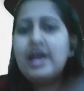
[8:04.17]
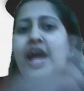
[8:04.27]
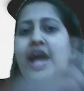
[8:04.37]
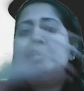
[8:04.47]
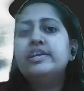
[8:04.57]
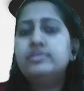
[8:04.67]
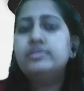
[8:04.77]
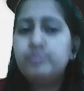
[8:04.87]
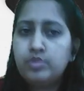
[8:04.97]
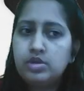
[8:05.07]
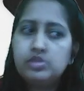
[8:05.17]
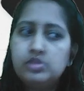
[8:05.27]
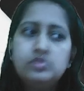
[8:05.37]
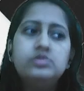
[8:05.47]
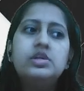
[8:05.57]
and then you
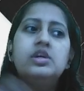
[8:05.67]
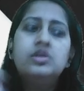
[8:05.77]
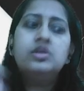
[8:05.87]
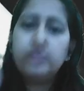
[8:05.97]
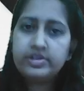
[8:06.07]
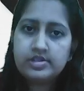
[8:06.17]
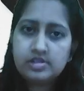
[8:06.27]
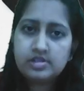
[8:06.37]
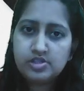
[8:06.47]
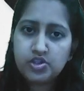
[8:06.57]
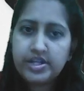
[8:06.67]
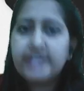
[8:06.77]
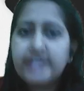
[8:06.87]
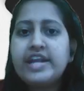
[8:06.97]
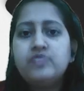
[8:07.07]
know doing research on that,
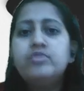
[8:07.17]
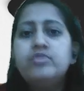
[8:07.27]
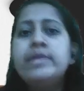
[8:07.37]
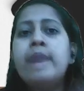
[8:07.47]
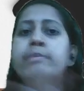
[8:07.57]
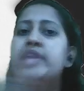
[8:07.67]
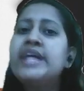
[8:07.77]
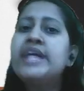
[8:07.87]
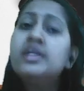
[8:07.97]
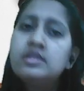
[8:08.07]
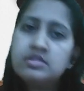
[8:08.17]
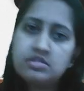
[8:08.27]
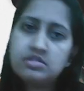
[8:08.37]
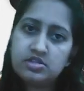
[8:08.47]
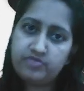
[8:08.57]
that would be applied
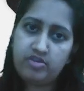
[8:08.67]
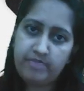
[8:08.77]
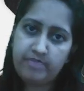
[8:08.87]
research for